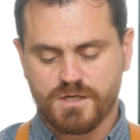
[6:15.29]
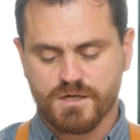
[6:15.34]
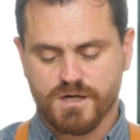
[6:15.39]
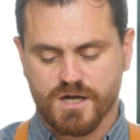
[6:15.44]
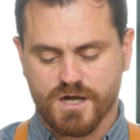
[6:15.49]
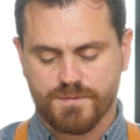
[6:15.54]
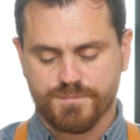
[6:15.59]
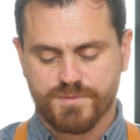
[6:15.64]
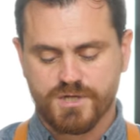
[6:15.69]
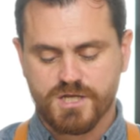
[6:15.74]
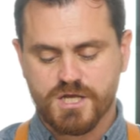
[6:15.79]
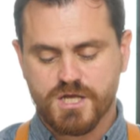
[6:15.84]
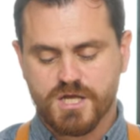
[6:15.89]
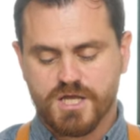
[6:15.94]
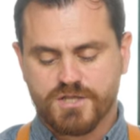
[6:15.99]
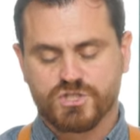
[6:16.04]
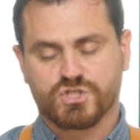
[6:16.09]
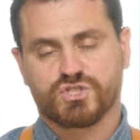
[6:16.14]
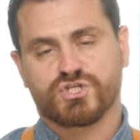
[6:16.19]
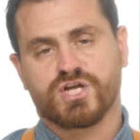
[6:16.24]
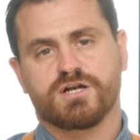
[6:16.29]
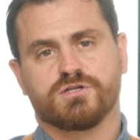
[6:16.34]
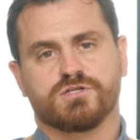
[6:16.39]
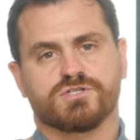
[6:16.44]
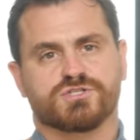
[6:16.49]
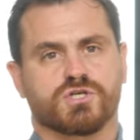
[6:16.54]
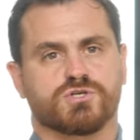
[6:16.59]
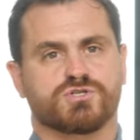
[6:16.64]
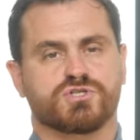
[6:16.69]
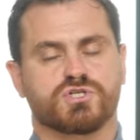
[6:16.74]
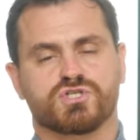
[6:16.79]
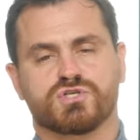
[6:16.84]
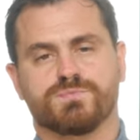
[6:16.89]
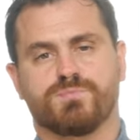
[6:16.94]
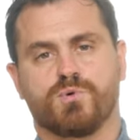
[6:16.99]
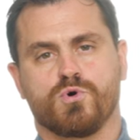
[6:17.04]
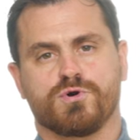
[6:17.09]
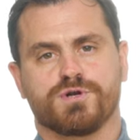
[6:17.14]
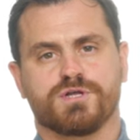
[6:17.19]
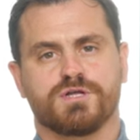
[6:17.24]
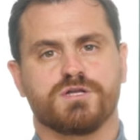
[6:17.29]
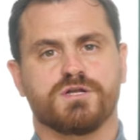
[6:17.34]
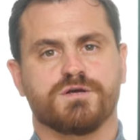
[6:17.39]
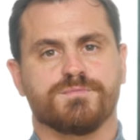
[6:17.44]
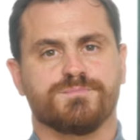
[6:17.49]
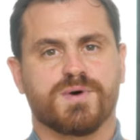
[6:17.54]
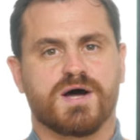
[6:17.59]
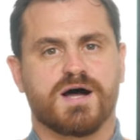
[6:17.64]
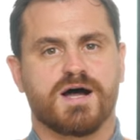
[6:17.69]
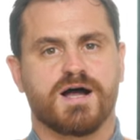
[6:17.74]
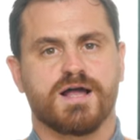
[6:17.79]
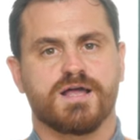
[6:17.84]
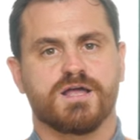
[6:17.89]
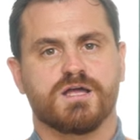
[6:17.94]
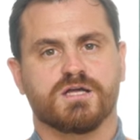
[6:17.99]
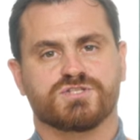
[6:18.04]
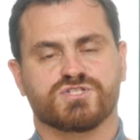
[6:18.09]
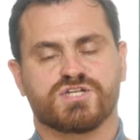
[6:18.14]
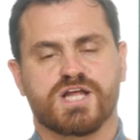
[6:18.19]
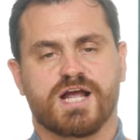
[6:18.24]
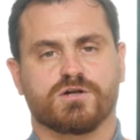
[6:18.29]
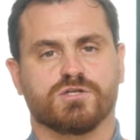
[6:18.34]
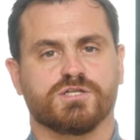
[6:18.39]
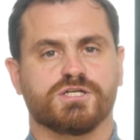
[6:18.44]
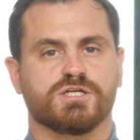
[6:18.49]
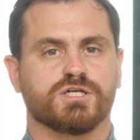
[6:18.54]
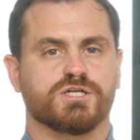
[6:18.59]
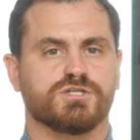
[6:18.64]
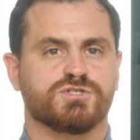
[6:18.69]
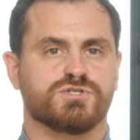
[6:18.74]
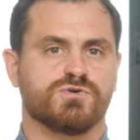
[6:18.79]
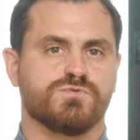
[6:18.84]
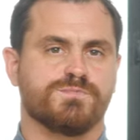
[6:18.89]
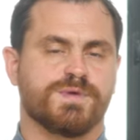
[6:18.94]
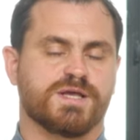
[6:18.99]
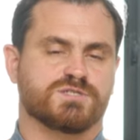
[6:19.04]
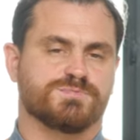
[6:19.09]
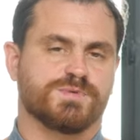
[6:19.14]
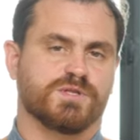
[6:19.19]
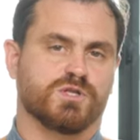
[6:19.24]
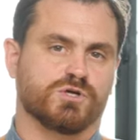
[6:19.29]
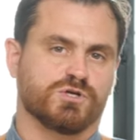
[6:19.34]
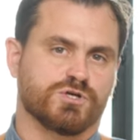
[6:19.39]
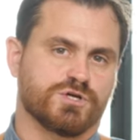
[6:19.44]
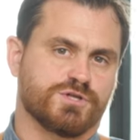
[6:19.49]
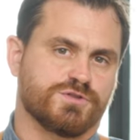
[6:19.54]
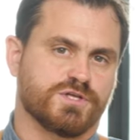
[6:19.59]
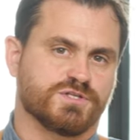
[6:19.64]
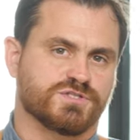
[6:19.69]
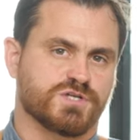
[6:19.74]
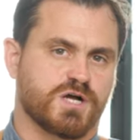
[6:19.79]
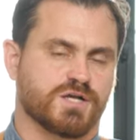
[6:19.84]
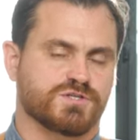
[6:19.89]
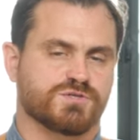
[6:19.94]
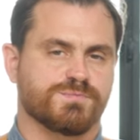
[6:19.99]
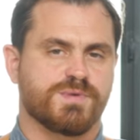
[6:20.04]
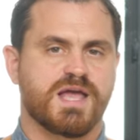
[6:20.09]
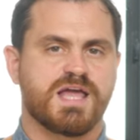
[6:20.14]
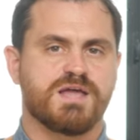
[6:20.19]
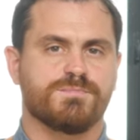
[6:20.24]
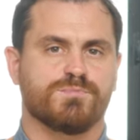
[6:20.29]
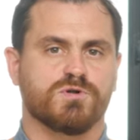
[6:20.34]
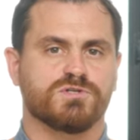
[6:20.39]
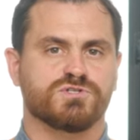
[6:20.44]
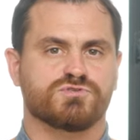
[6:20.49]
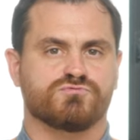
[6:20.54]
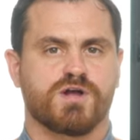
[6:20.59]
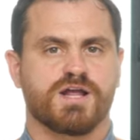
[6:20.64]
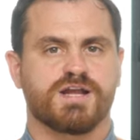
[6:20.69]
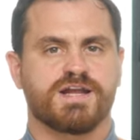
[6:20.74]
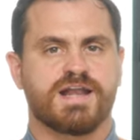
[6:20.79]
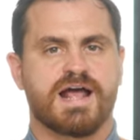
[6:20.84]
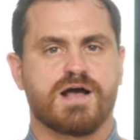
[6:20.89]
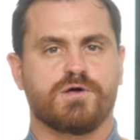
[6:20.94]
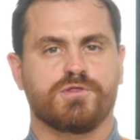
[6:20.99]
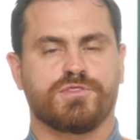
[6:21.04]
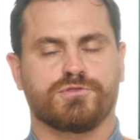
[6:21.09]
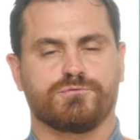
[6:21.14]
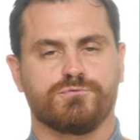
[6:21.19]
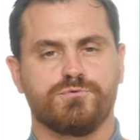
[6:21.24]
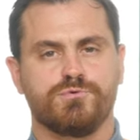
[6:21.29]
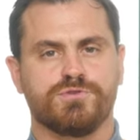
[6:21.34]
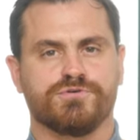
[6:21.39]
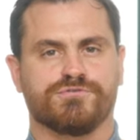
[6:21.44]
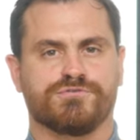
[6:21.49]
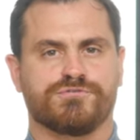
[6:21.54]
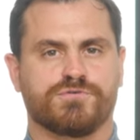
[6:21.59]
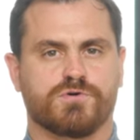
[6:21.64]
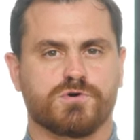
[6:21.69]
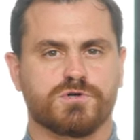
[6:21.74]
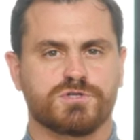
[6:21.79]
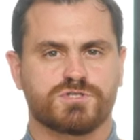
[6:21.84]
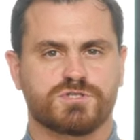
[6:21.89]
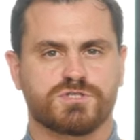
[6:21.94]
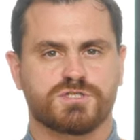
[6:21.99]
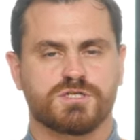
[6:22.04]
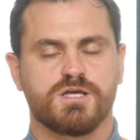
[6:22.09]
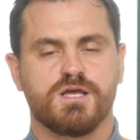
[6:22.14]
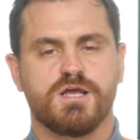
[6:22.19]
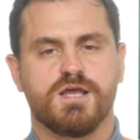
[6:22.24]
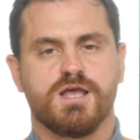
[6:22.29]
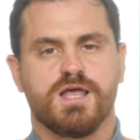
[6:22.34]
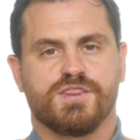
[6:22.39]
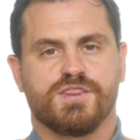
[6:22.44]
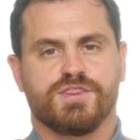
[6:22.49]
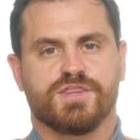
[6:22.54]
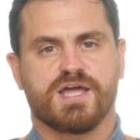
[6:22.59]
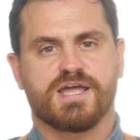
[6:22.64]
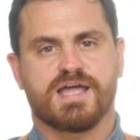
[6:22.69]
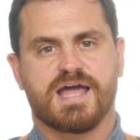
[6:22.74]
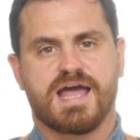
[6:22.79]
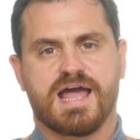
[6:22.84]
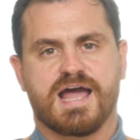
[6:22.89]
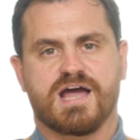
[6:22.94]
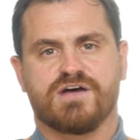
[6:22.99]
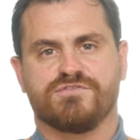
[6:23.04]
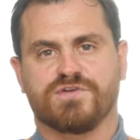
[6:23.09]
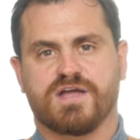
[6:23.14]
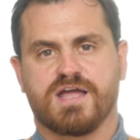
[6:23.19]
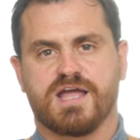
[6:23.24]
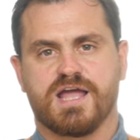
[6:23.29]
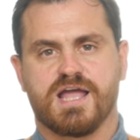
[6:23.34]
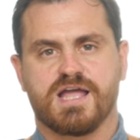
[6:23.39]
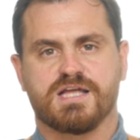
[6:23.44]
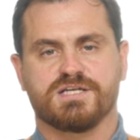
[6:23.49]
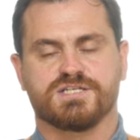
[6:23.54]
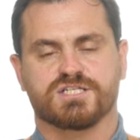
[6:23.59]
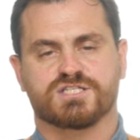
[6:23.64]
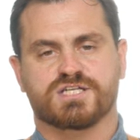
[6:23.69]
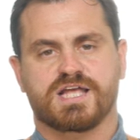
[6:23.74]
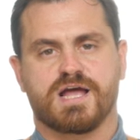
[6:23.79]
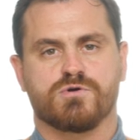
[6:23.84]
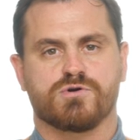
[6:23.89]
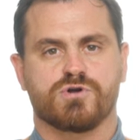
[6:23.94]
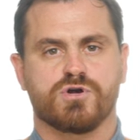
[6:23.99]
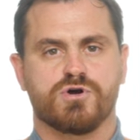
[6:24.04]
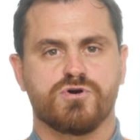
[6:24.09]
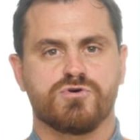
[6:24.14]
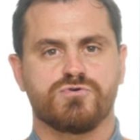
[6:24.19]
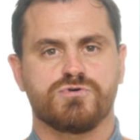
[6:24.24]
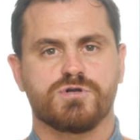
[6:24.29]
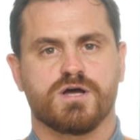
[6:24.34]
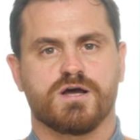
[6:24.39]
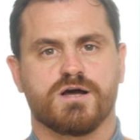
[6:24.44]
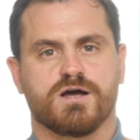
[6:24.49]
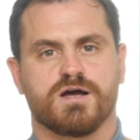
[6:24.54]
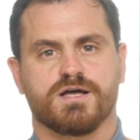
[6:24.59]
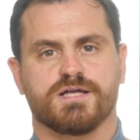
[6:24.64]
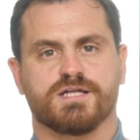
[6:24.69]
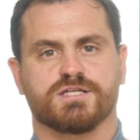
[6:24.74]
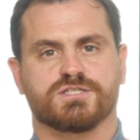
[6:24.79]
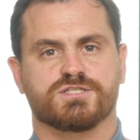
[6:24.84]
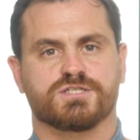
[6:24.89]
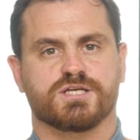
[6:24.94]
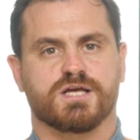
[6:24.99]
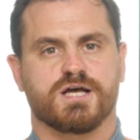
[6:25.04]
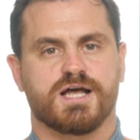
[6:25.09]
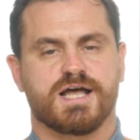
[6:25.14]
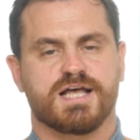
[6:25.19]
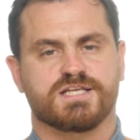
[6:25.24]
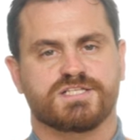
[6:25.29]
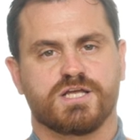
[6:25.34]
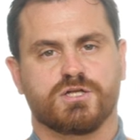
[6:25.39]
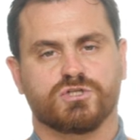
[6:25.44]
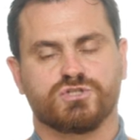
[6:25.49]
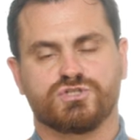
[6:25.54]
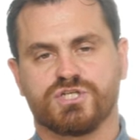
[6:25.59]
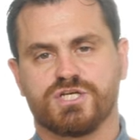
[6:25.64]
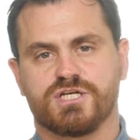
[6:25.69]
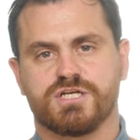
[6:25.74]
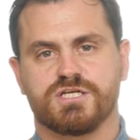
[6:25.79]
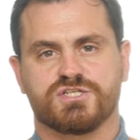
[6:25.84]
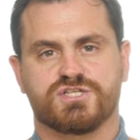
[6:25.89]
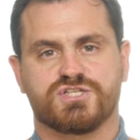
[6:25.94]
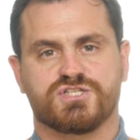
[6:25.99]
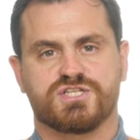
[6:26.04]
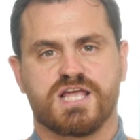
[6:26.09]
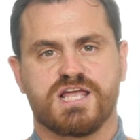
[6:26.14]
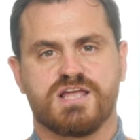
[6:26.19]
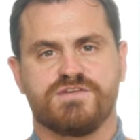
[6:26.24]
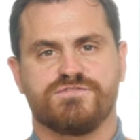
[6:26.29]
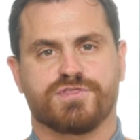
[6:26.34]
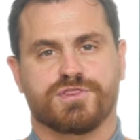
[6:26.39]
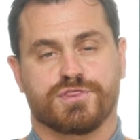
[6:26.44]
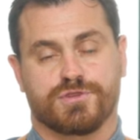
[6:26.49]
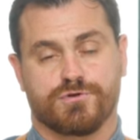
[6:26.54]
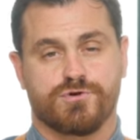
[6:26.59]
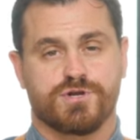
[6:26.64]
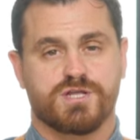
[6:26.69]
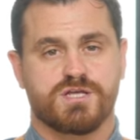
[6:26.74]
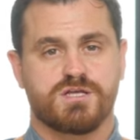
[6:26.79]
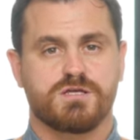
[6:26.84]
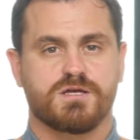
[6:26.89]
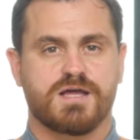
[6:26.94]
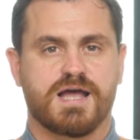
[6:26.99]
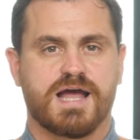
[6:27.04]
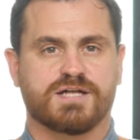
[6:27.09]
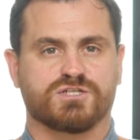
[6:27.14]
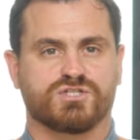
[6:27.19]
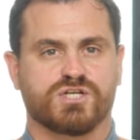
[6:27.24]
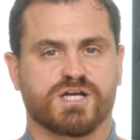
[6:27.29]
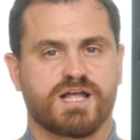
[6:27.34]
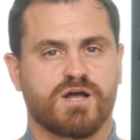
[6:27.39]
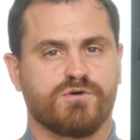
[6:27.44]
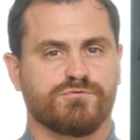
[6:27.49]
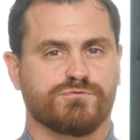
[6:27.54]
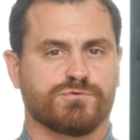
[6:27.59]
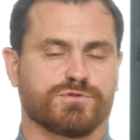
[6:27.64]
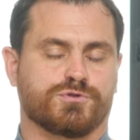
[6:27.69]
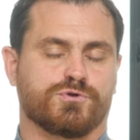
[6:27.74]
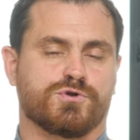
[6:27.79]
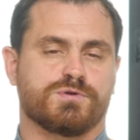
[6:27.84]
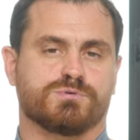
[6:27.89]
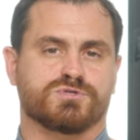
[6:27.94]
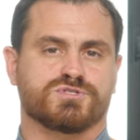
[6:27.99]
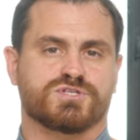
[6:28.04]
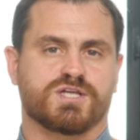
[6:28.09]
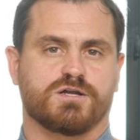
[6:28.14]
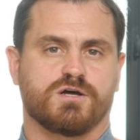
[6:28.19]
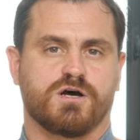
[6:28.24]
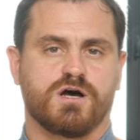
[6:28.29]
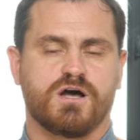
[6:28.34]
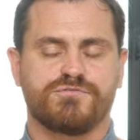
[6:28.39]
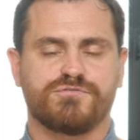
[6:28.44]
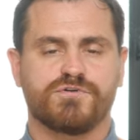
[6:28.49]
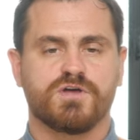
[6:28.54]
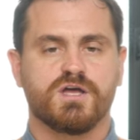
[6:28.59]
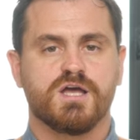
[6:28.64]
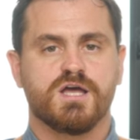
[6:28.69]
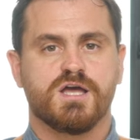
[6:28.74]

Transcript: Um, this channel is also supported by Stagger Lee Goods, who makes me look good in these awesome aprons. Right now, through the first, they have a discount code. Uh, it's uh, SLG Save 30 at checkout for 30% off.